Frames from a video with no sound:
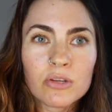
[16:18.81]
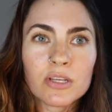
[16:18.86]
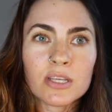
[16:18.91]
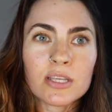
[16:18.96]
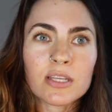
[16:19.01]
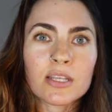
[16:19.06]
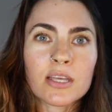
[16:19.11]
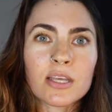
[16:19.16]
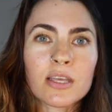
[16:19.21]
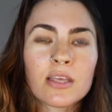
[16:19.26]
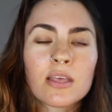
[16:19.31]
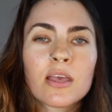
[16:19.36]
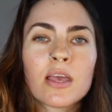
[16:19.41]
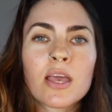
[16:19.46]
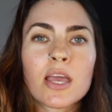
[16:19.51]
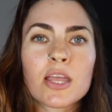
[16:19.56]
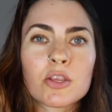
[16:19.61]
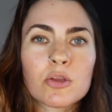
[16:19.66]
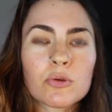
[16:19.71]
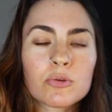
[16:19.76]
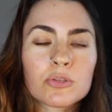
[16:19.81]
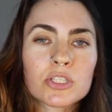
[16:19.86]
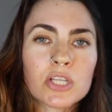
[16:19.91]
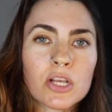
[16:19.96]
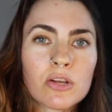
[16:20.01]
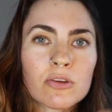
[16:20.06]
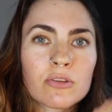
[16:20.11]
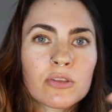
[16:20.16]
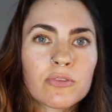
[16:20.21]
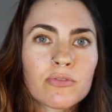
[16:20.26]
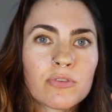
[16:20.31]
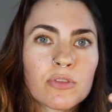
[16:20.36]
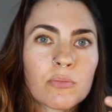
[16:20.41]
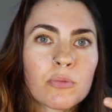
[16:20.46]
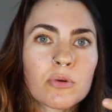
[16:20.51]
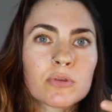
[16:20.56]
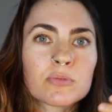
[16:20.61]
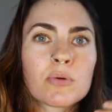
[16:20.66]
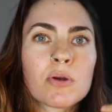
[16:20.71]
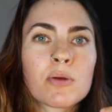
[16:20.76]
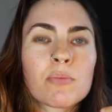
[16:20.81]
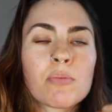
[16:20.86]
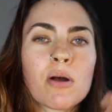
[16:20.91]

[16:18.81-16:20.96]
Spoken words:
eating and you're generally, for the most part,